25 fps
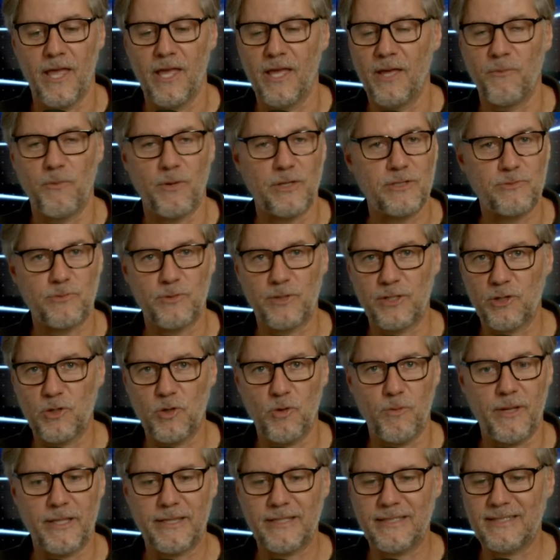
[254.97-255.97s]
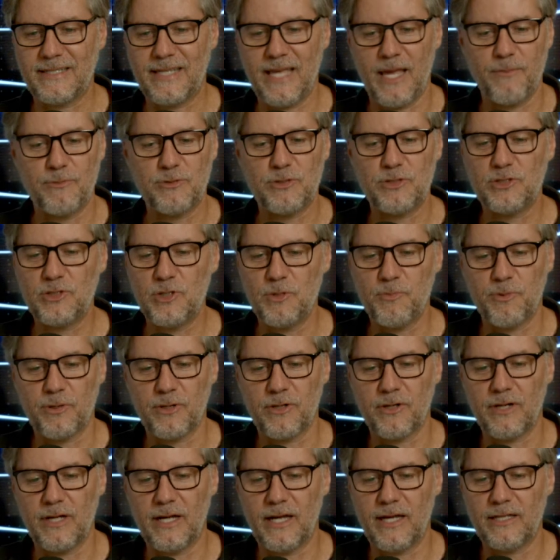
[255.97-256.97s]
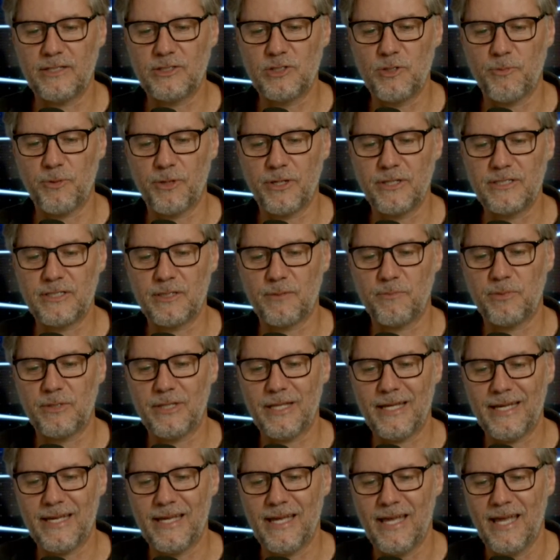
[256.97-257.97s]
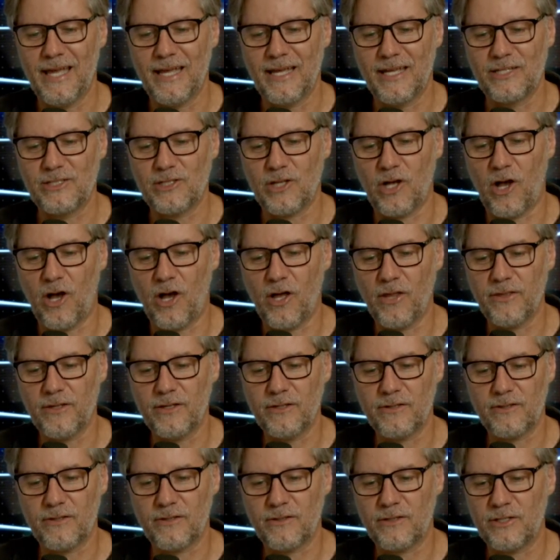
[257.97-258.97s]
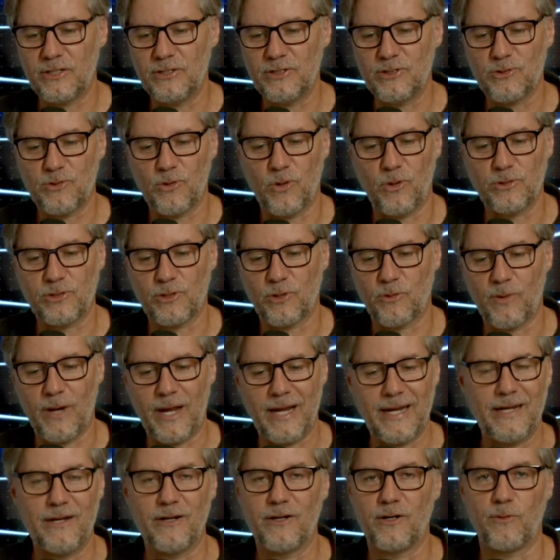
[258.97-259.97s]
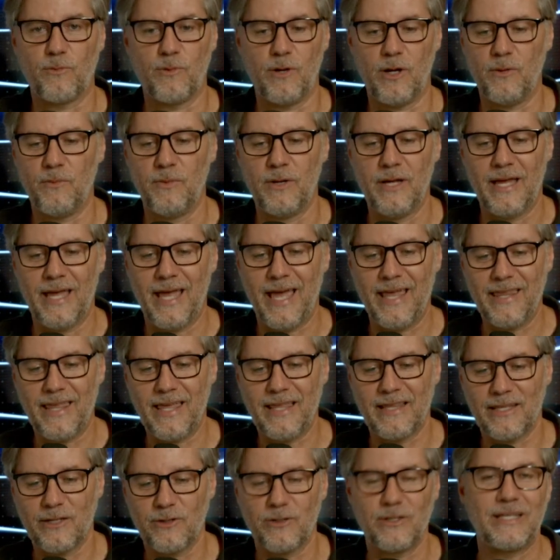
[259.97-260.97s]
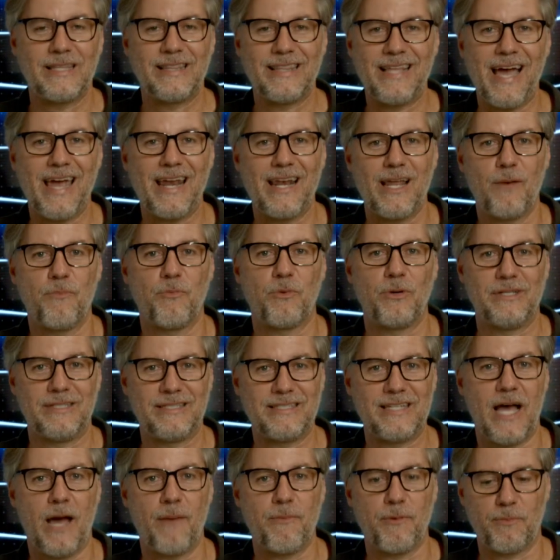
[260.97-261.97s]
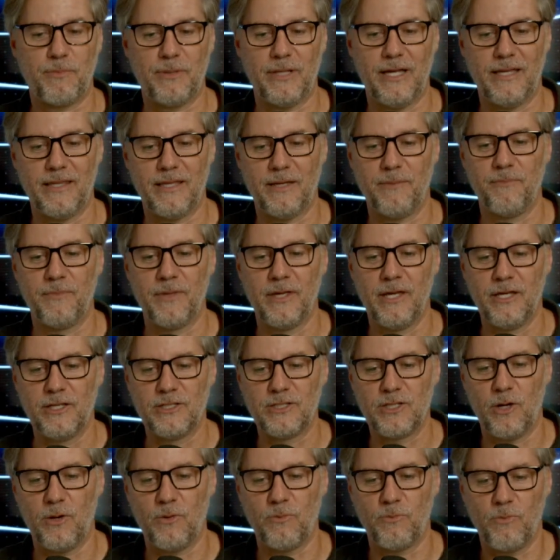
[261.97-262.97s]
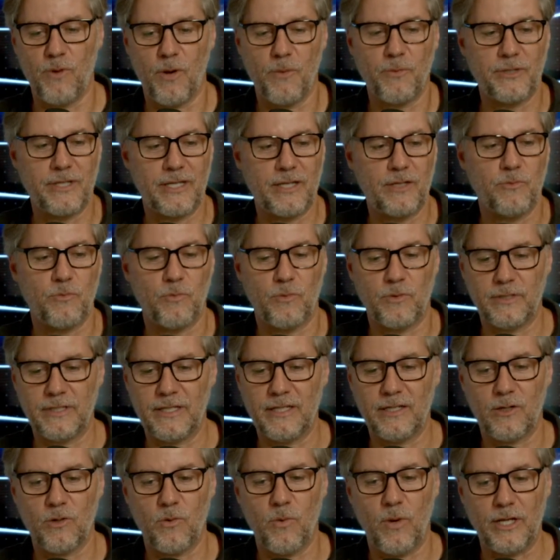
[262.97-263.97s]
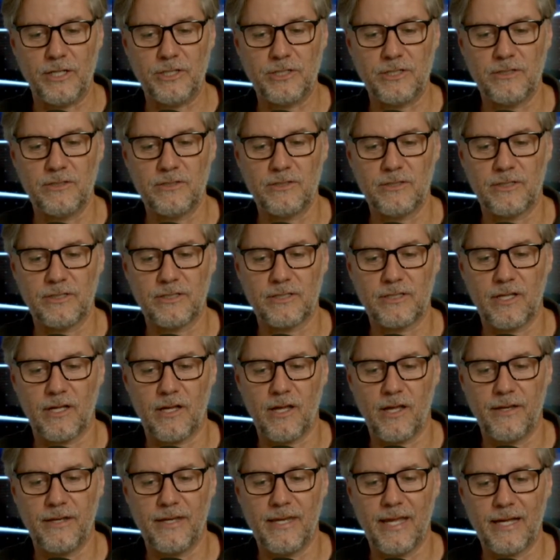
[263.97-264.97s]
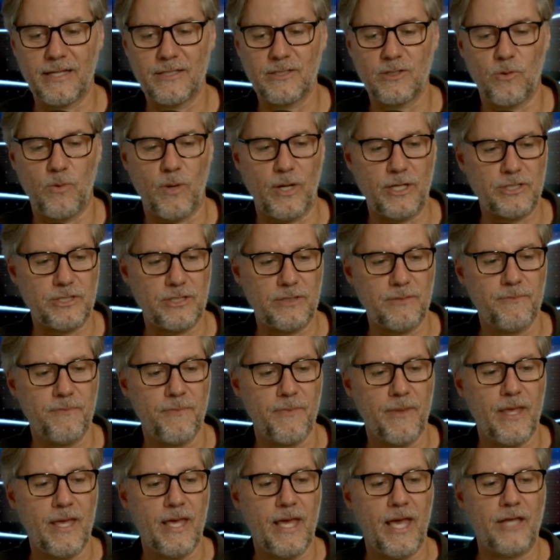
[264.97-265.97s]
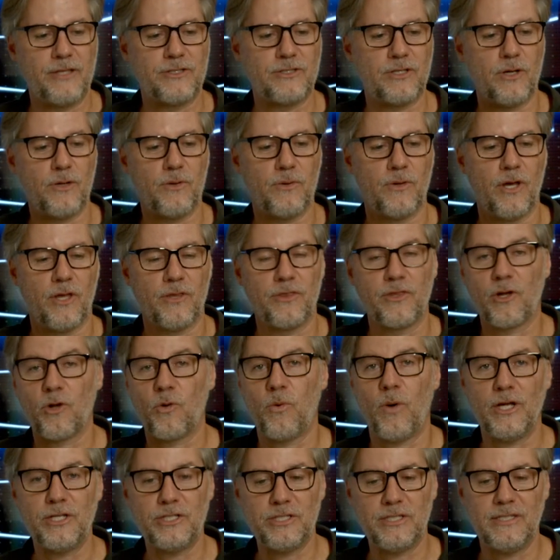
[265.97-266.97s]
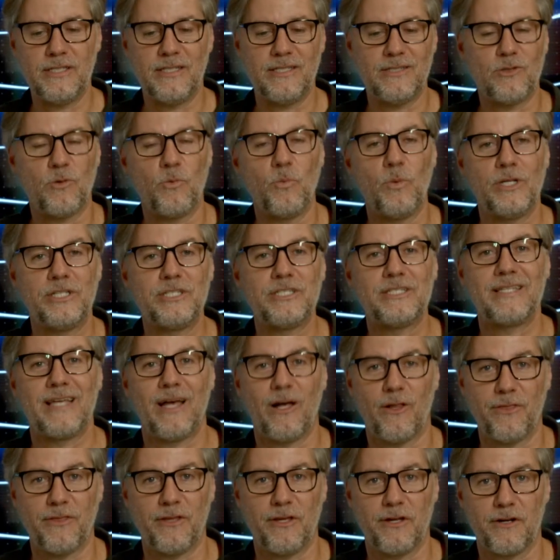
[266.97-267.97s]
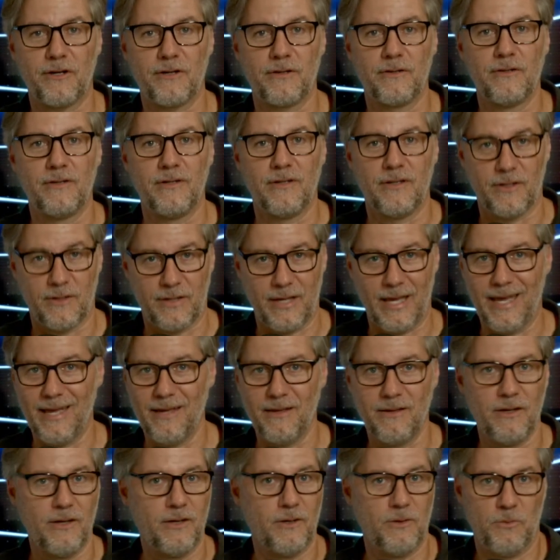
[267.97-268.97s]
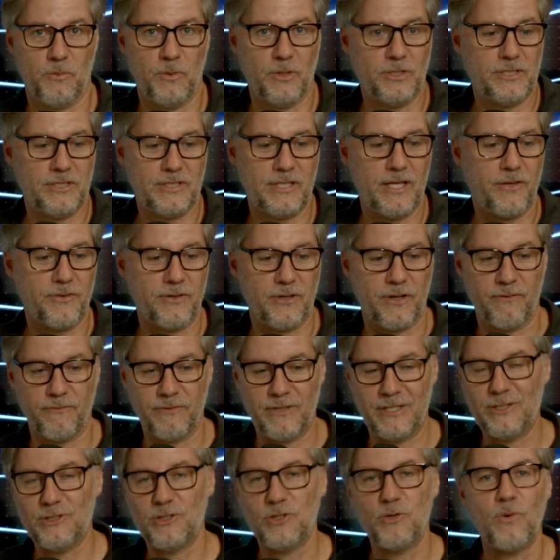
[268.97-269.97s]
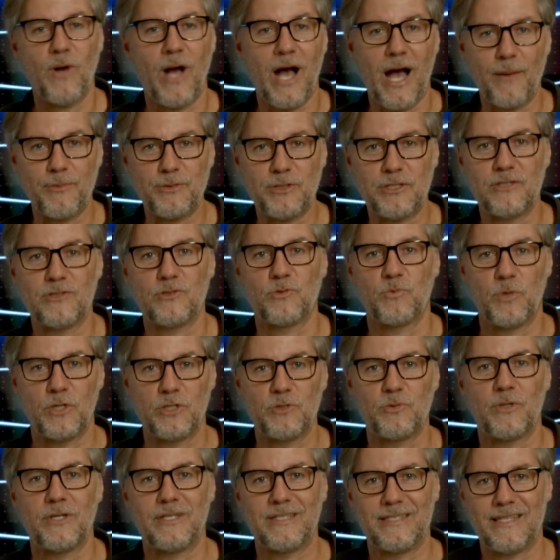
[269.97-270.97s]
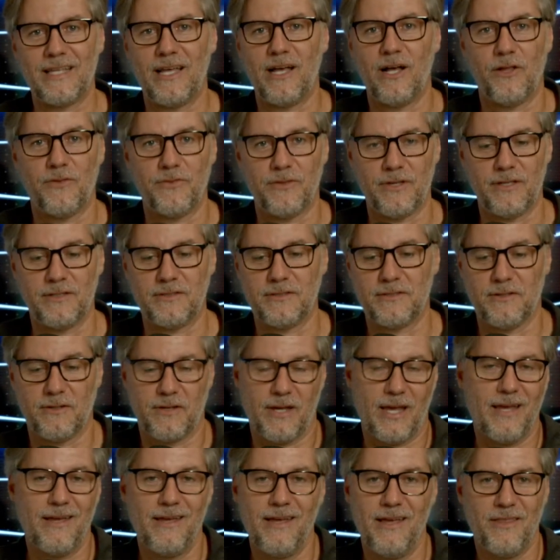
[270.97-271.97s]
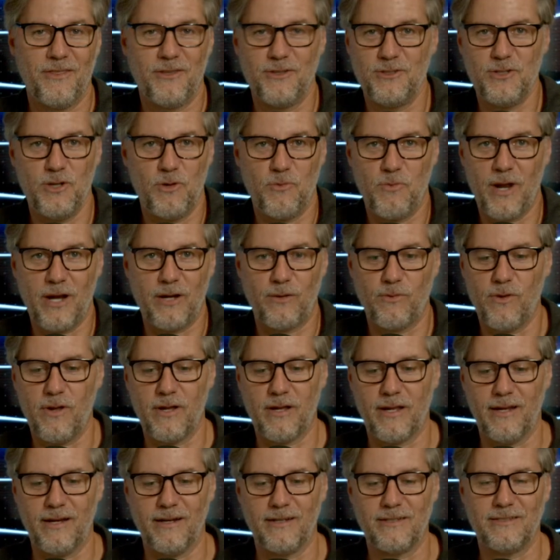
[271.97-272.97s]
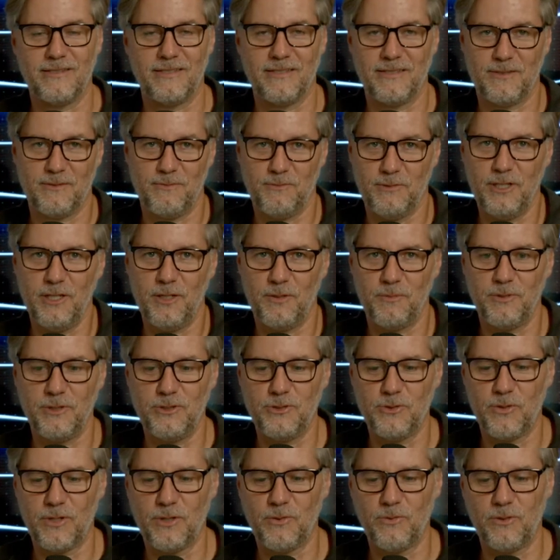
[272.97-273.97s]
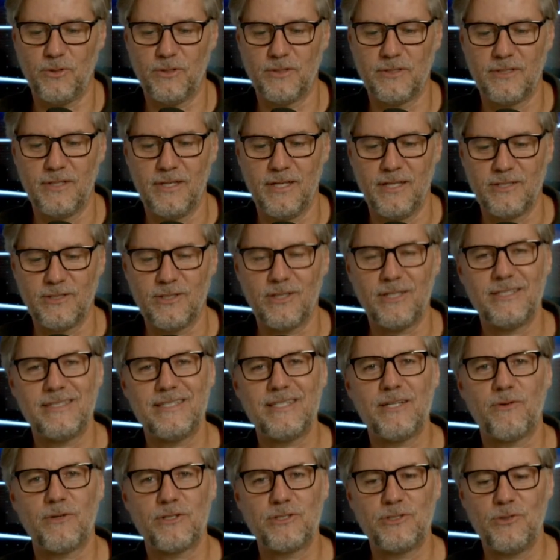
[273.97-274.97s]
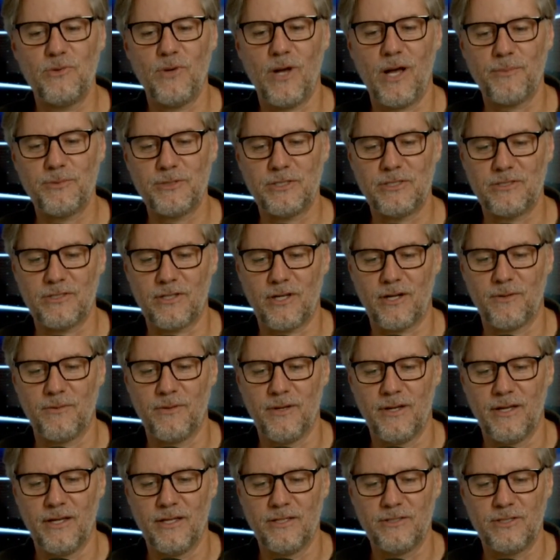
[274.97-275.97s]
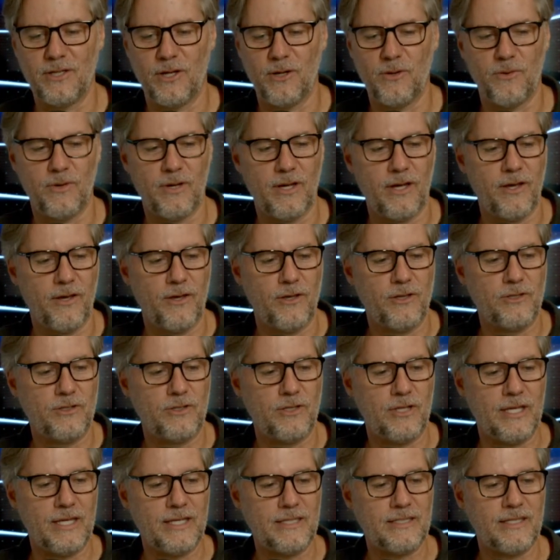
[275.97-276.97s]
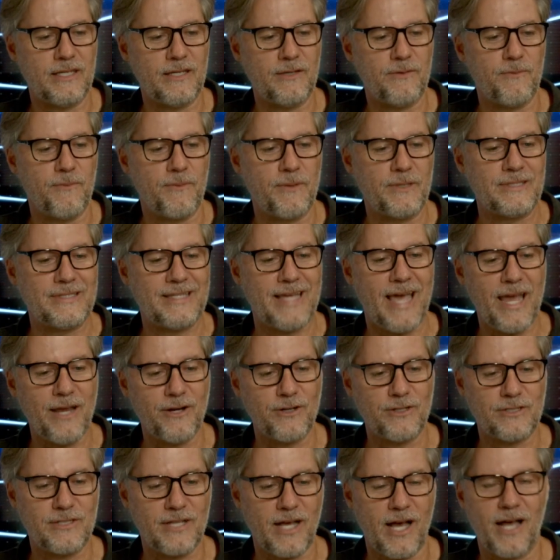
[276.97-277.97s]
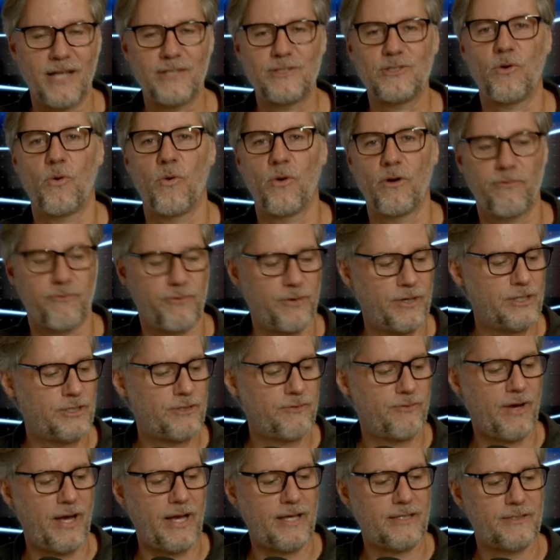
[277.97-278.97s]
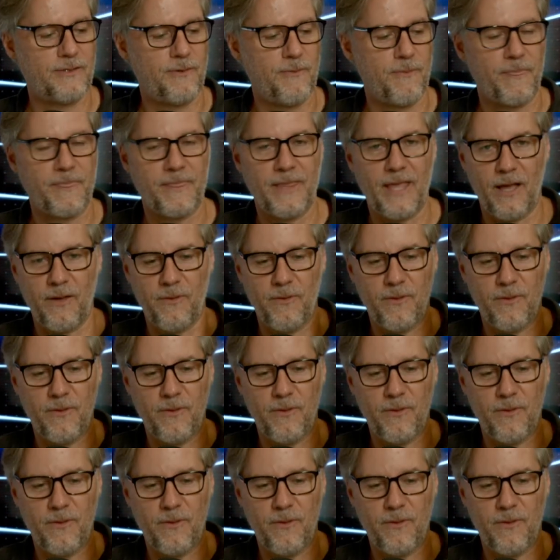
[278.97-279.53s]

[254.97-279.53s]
And what's really cool about this game, super easy to play because all the controls are right here in a row, and they literally light up when it's time to play them. So what we'll need a question. So let's click on next question. And so the question is, which is healthier? Okay, which is healthier? Of these two options, which one is the healthiest? Okay, there's no right or wrong here. It's just, majority rules. So let's see what our two options are. So is it tater tots or French fries? Now,